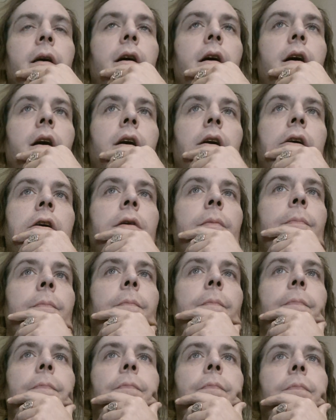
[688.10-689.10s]

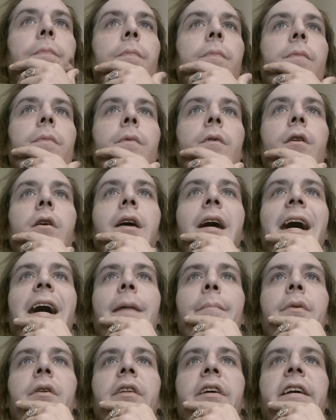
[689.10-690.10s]
I
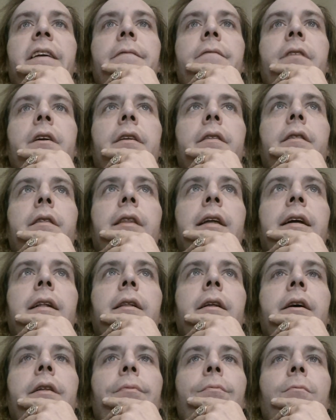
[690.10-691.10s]
believe that
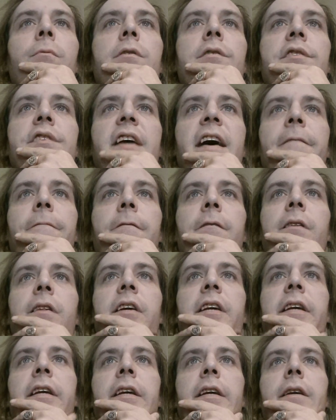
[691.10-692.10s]
Lilith was
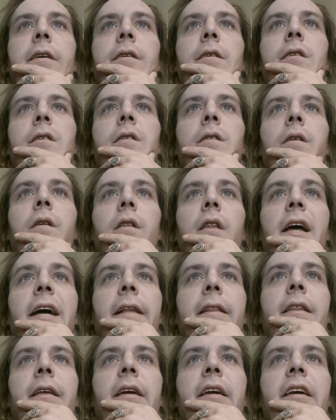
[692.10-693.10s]
definitely
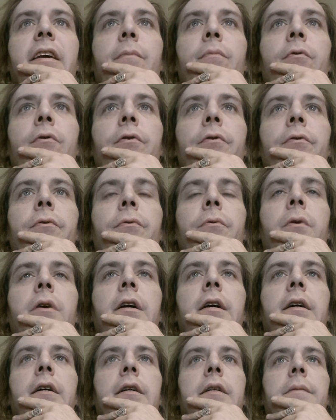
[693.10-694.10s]
like the Hebrew
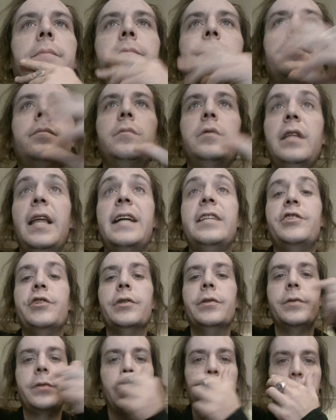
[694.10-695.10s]

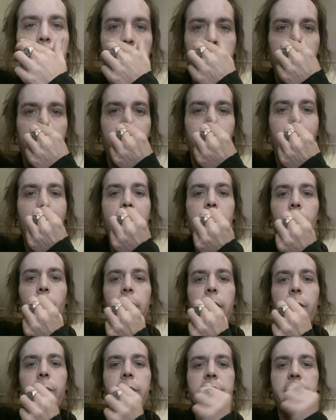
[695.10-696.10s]
legend. And by the
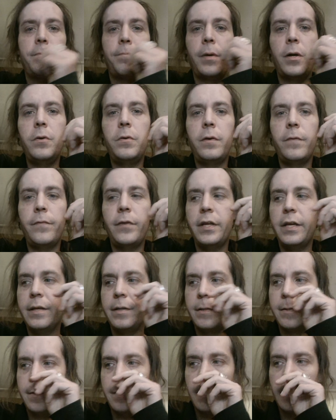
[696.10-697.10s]
way, we spoke of
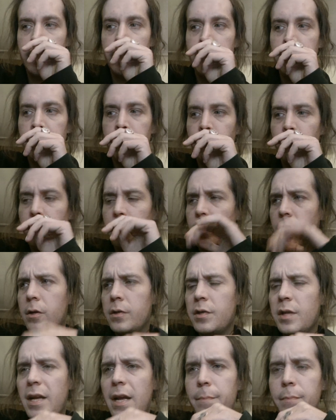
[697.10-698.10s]
this.
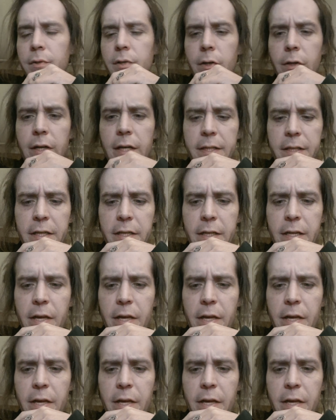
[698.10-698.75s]
There's an episode I did.